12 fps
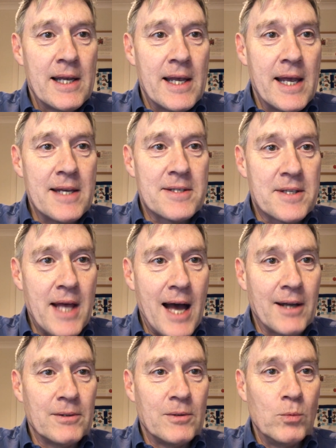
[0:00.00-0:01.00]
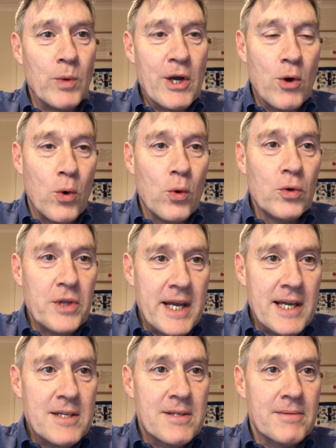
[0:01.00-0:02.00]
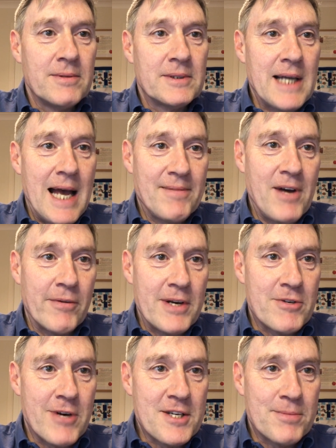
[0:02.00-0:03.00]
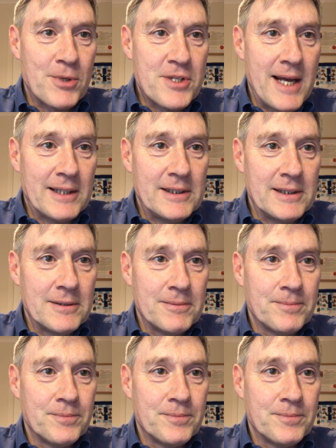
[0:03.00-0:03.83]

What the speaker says: is that we all need to have our interests protected.